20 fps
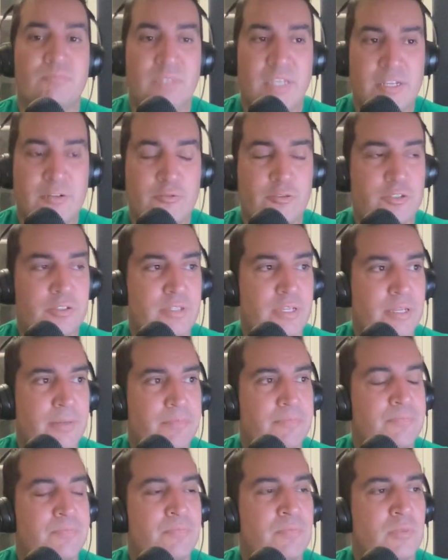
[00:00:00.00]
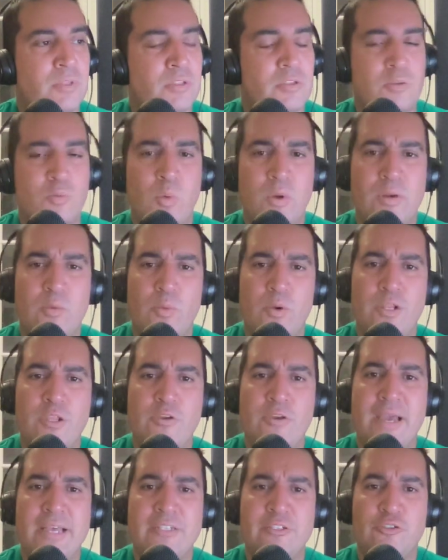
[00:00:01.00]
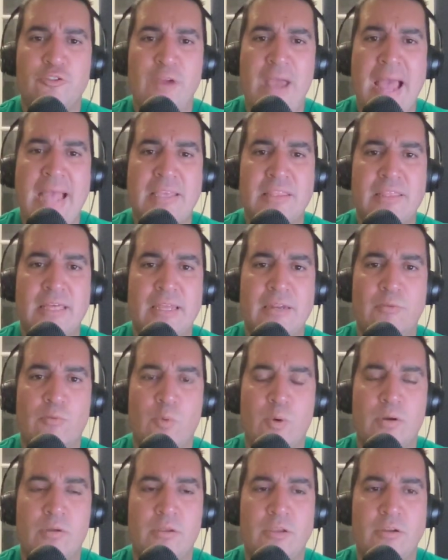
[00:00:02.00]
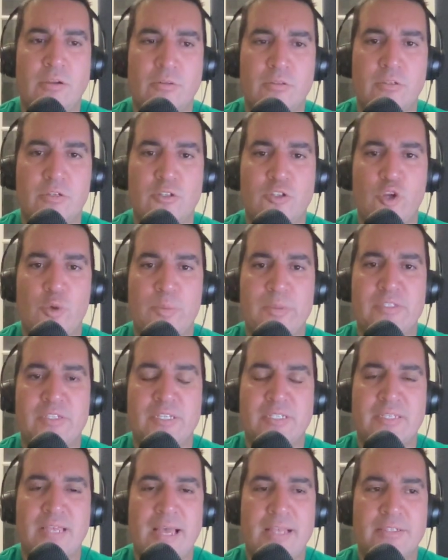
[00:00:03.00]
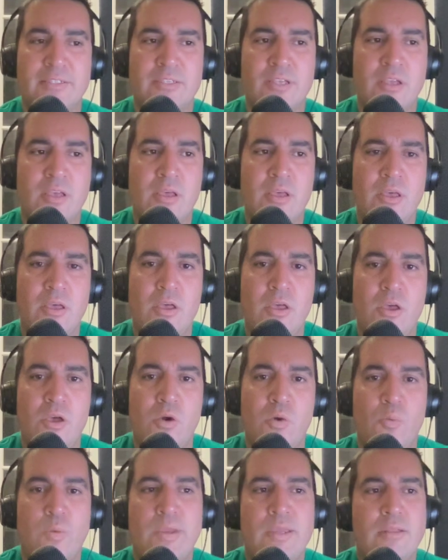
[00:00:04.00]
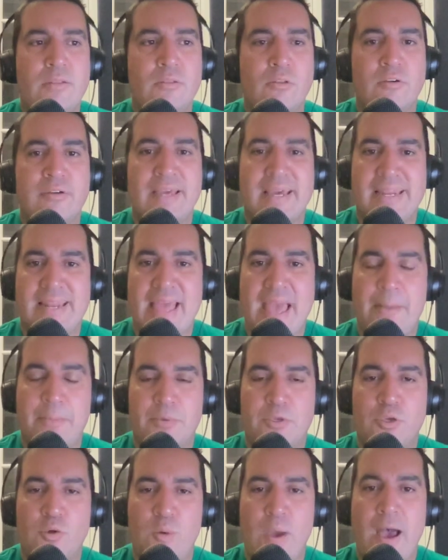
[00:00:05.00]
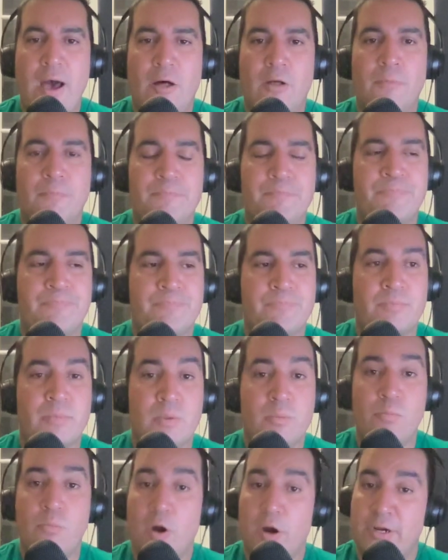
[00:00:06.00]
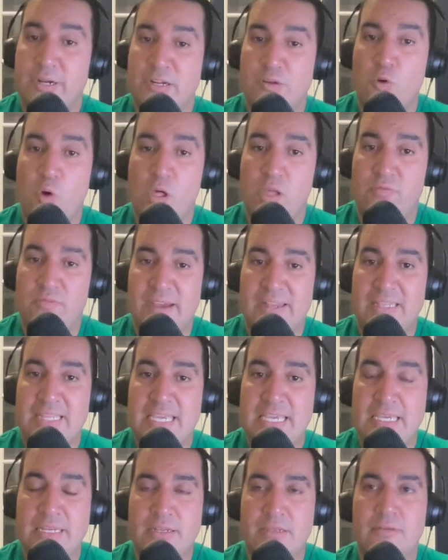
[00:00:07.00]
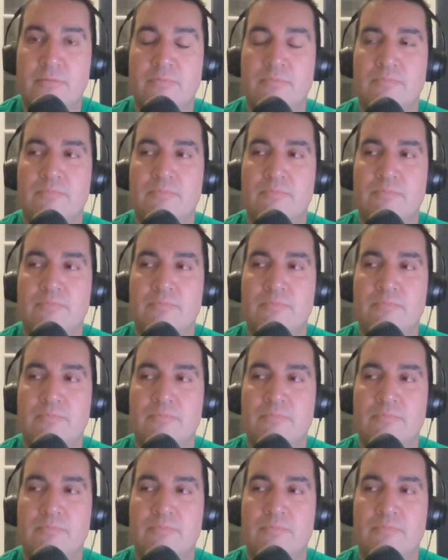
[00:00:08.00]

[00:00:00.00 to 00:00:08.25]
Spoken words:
Interesting. So what do you guys track then? What, you know, to determine success? We look at MQL, marketing qualified lead.